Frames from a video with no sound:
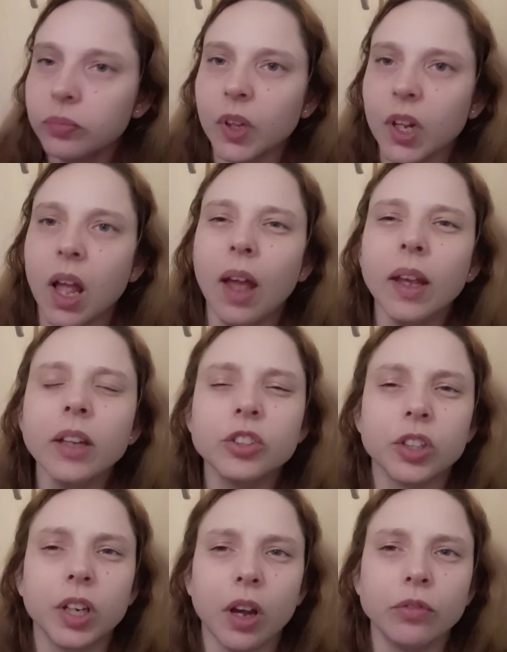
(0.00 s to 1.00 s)

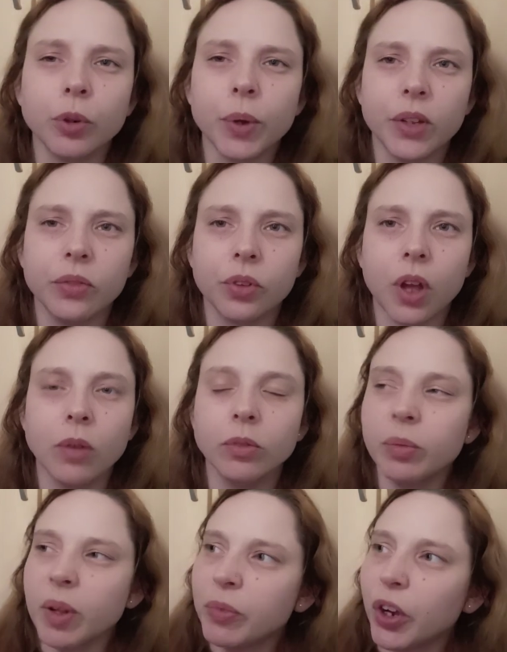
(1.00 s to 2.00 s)
actually, I
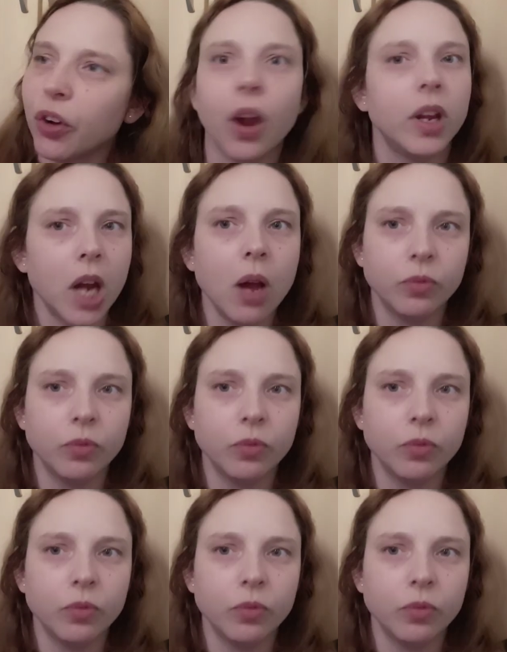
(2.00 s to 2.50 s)
remember growing up